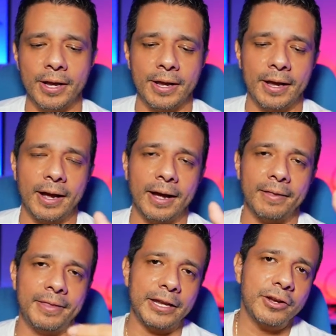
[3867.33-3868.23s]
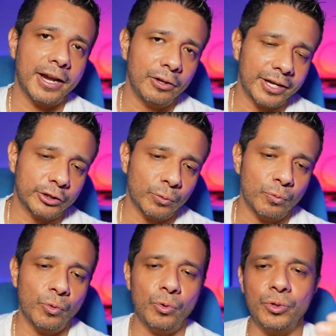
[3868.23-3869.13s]
Then you got to look at the
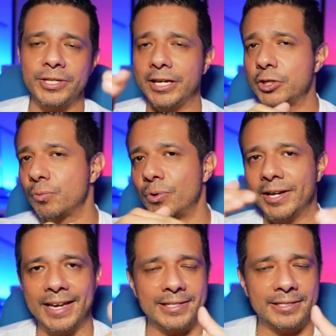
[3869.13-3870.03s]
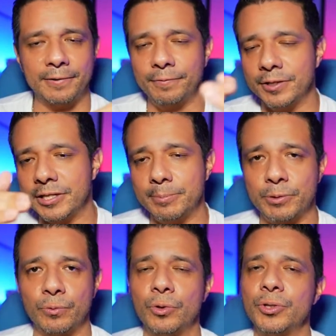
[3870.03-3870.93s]
rules. Each one has different types
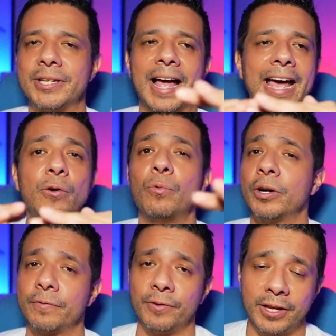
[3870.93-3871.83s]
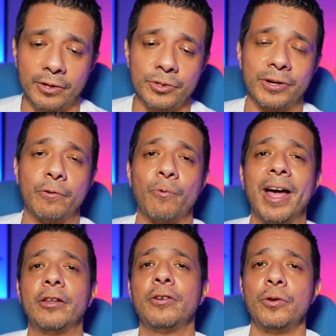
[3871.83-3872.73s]
of rules. I don't work for either, so I'd
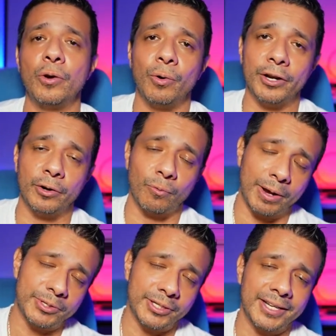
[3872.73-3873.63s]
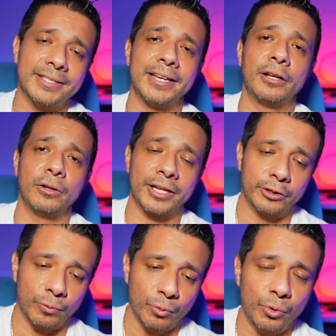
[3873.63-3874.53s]
rather you go on their website, take a look at
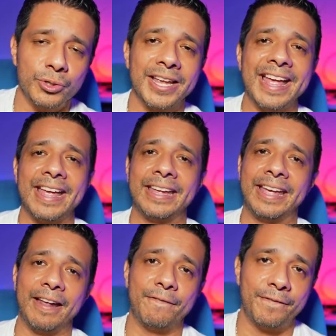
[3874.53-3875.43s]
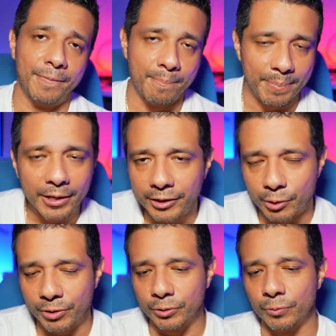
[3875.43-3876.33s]
the rules, get familiar
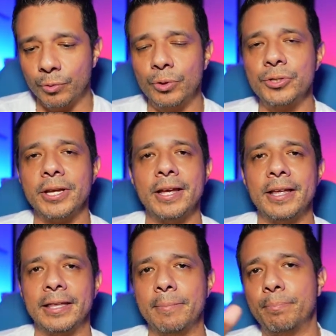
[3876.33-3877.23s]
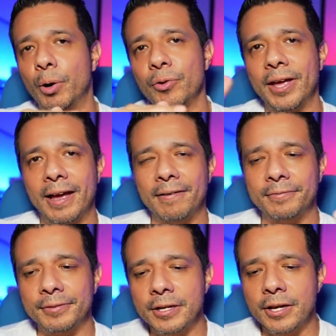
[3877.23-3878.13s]
with the rules. They both
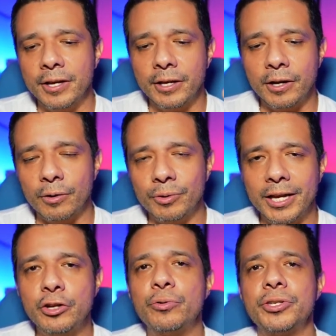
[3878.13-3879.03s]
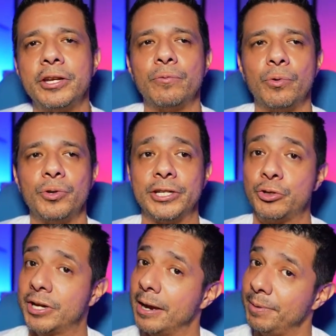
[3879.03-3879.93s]
have interesting rules that you
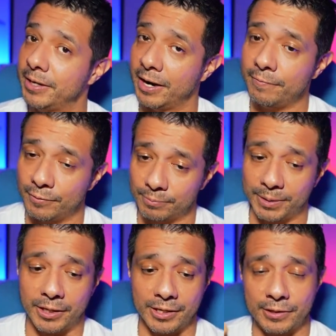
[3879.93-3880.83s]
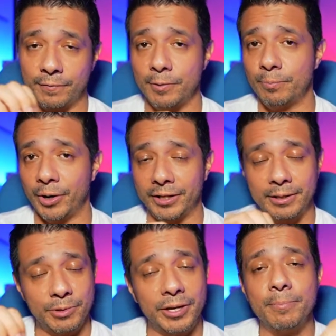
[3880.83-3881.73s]
got to be careful because if you break
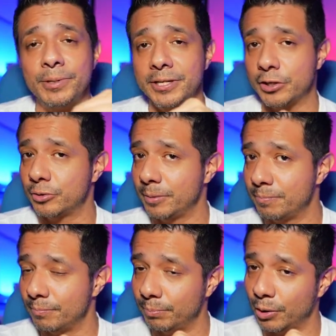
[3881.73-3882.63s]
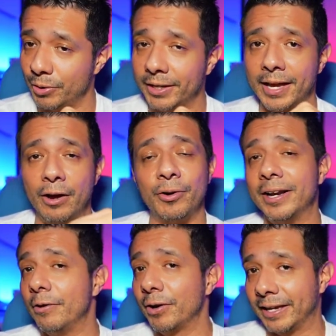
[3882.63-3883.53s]
them, you can potentially blow an account or
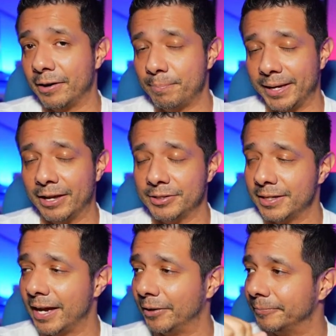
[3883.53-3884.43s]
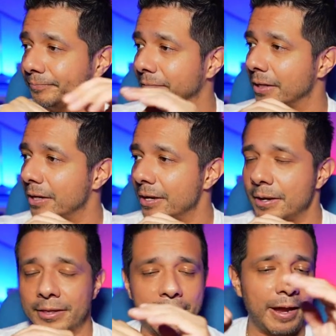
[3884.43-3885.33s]
get a payout denial.
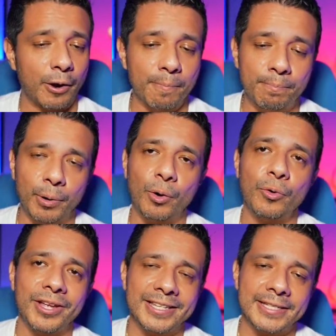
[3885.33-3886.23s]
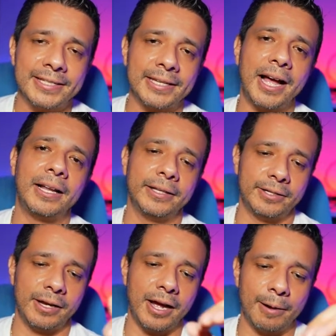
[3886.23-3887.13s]
They are both solid
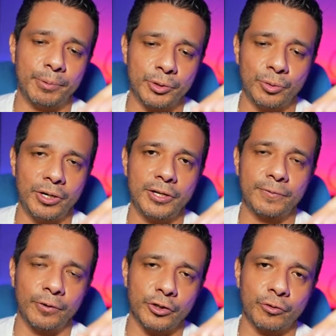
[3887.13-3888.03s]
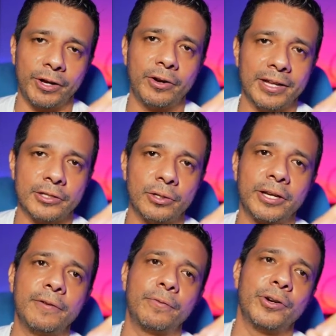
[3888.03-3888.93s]
opportunities for a trader that's
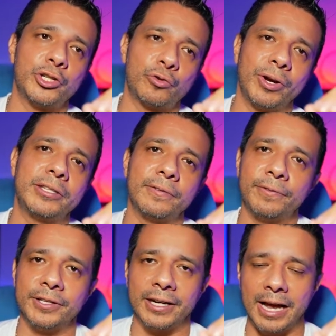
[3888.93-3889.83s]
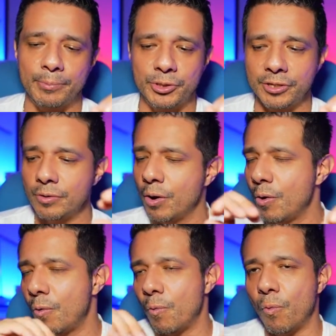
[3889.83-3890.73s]
looking for a straight to funded option,
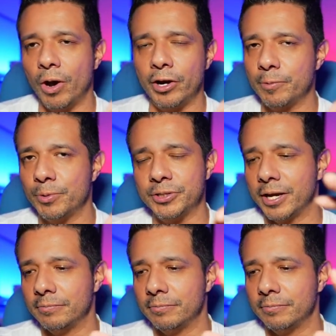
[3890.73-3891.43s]
100%.